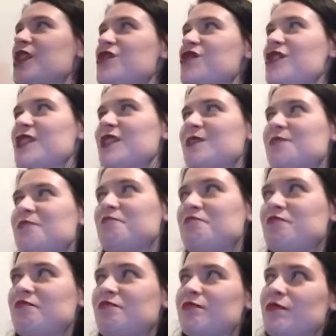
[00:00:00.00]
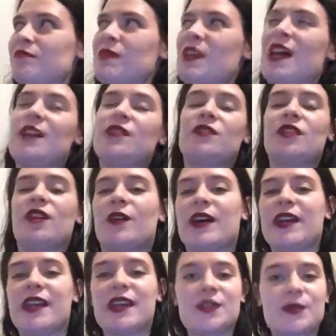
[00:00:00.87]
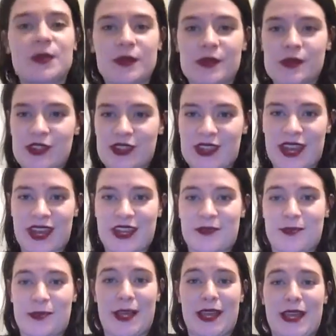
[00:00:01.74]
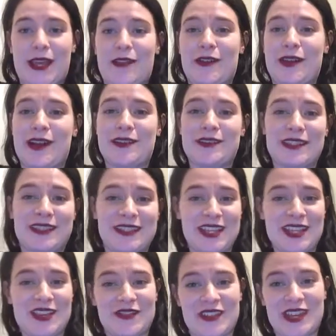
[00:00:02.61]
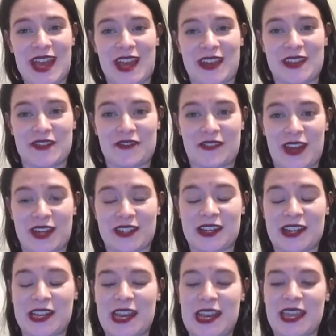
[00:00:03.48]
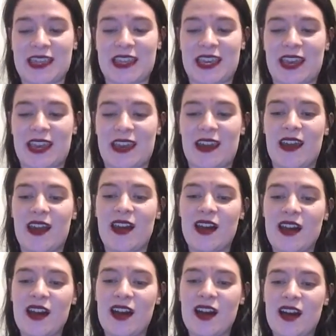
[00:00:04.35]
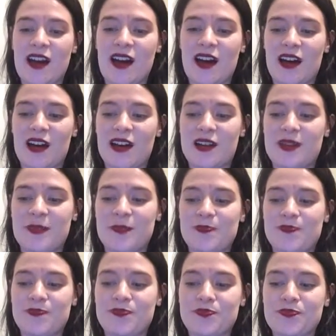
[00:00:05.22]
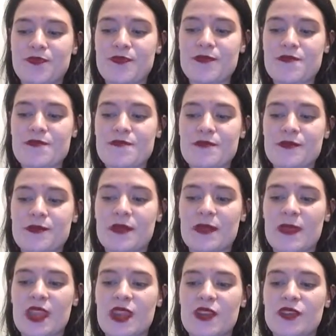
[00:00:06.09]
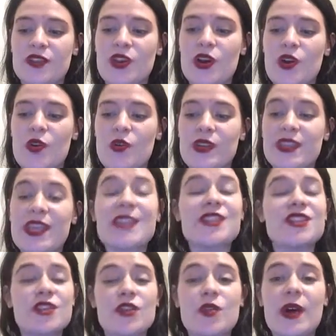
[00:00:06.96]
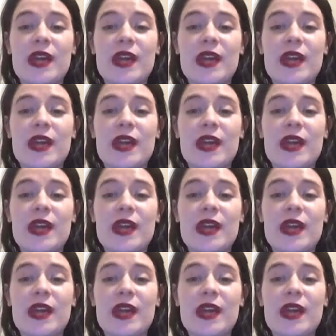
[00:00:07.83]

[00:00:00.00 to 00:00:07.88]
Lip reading: and just, I don't know, I guess we were just kind of playing around to see if it had an effect on anything. Um, so that took